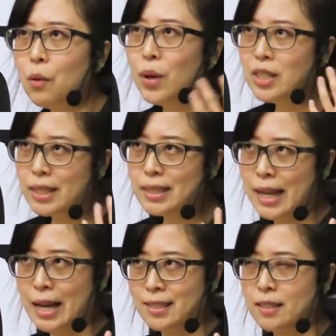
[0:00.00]
When she's
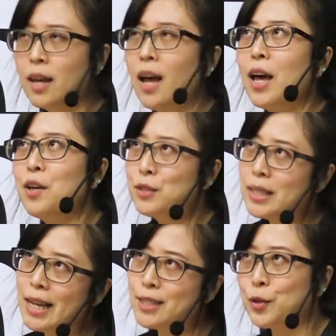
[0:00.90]
asked if
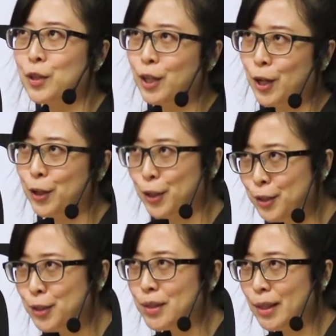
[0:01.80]
she has already got
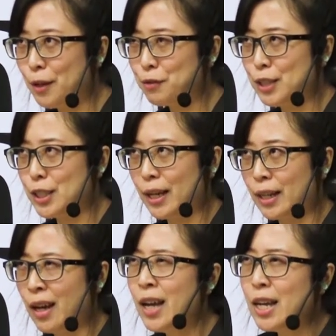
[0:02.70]
used to the life in
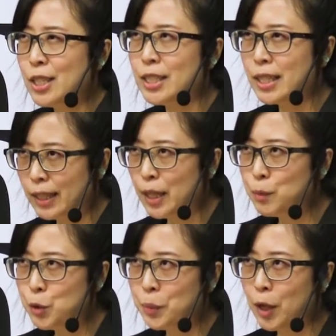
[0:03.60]
China, she
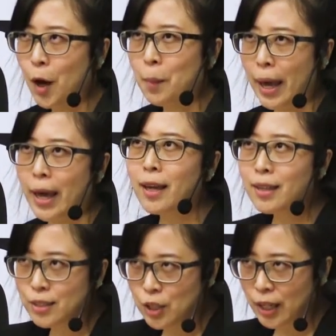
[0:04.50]
claimed to become
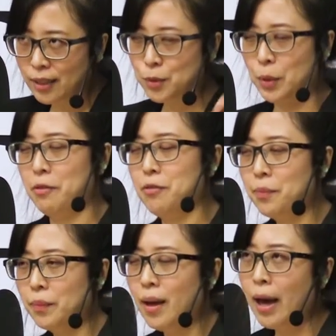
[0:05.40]
a Chinese wife.
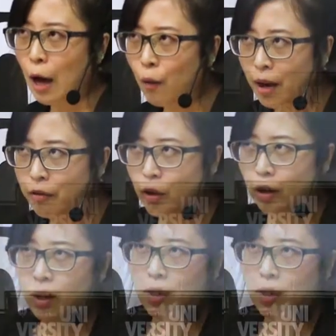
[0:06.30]
However,